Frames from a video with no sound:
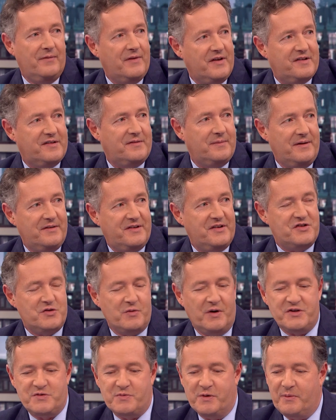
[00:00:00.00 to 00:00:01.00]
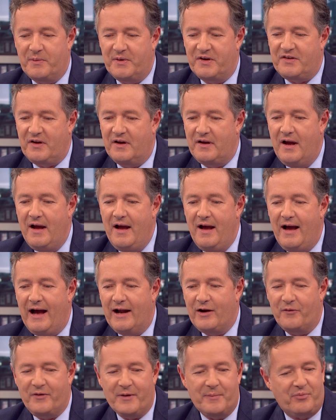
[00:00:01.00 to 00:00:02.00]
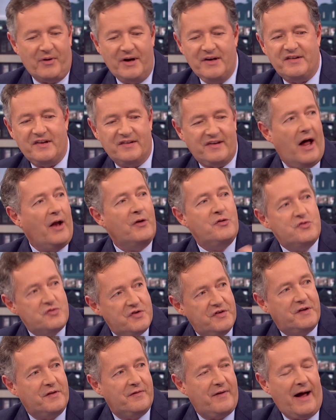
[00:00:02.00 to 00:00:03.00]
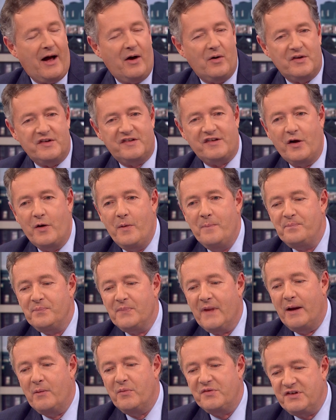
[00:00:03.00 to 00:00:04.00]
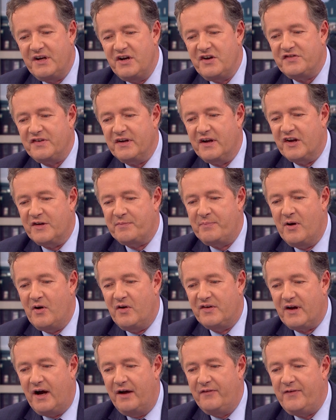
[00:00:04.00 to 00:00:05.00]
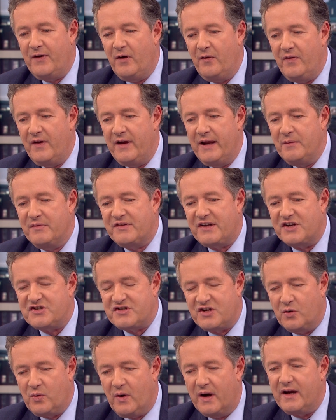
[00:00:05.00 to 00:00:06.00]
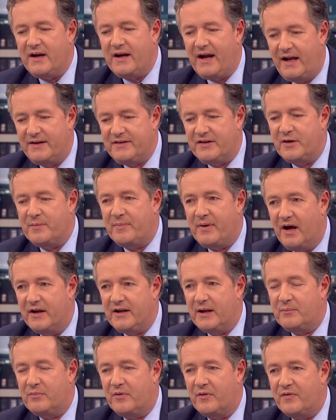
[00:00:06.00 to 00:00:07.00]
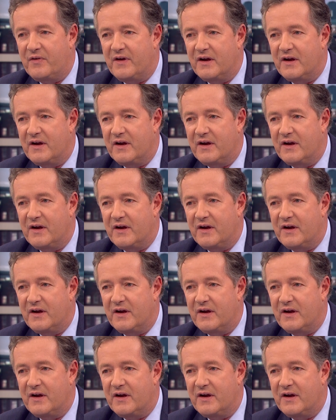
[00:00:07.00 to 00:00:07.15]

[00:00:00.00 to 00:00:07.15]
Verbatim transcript: in this situation with him many times, and on The Apprentice, hundreds of hours. So it was an interesting experience. I felt that he was actually quite candid about a number of